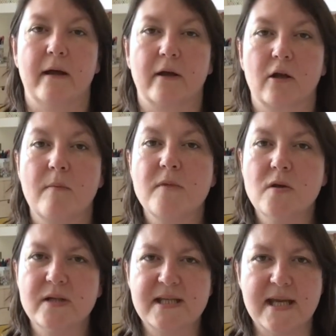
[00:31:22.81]

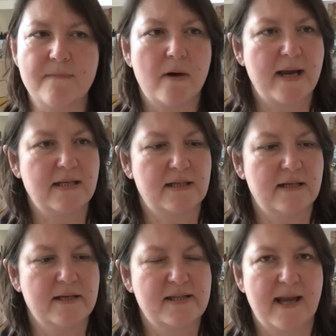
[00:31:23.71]
community
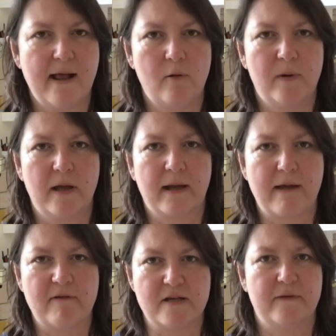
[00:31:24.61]
mindedness to help her get
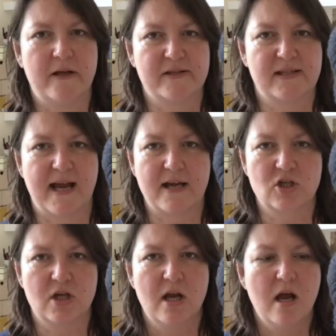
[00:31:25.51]
rid of her
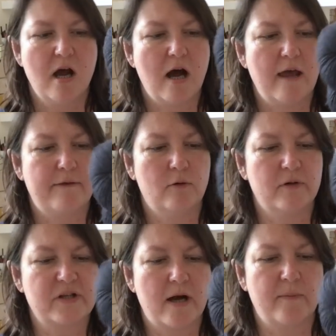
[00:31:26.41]
stash, I
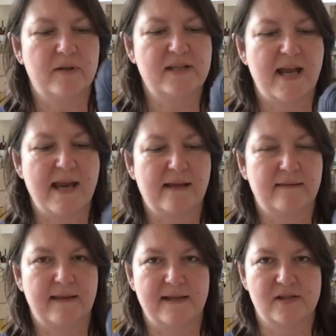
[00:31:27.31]
thought I would take
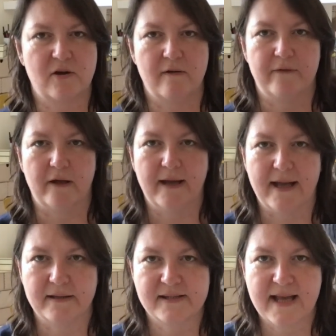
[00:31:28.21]
this off her
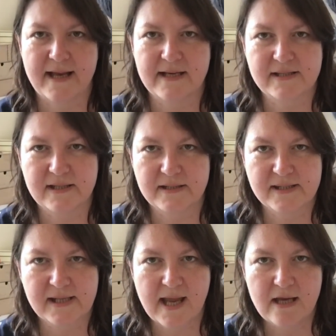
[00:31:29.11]
hands, and it's a
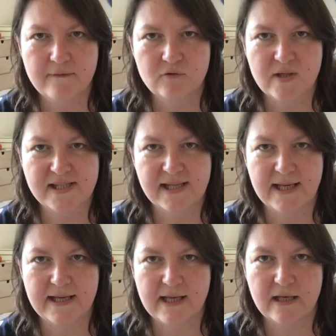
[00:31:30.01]
skein of
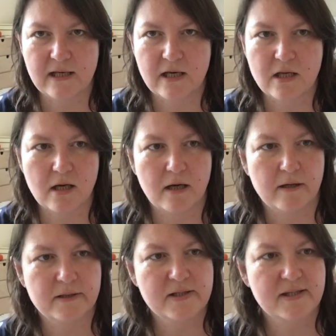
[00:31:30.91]
Triskelion
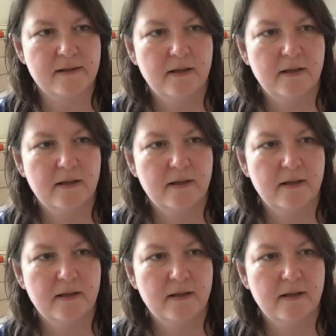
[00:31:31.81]
yarns.